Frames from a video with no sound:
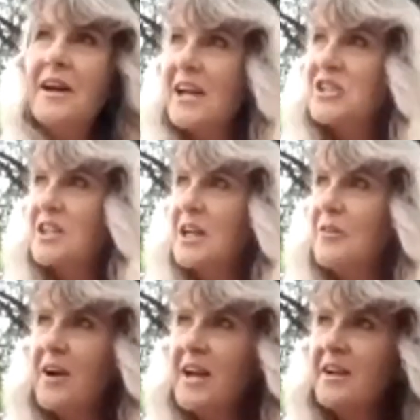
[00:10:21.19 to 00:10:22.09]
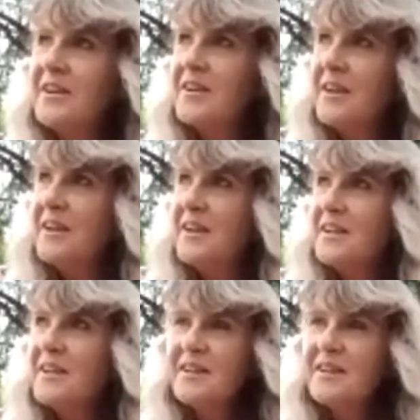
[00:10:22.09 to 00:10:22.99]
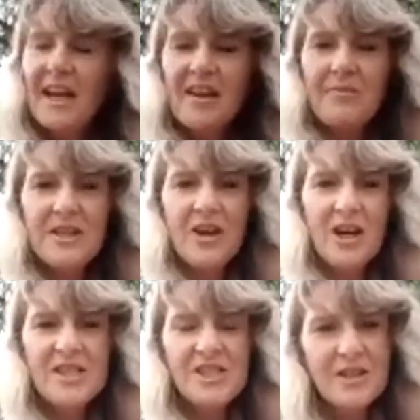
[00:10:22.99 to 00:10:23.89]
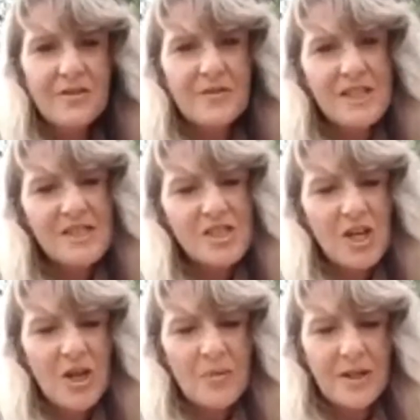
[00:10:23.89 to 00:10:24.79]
Actually, a friend gave me the idea of this term,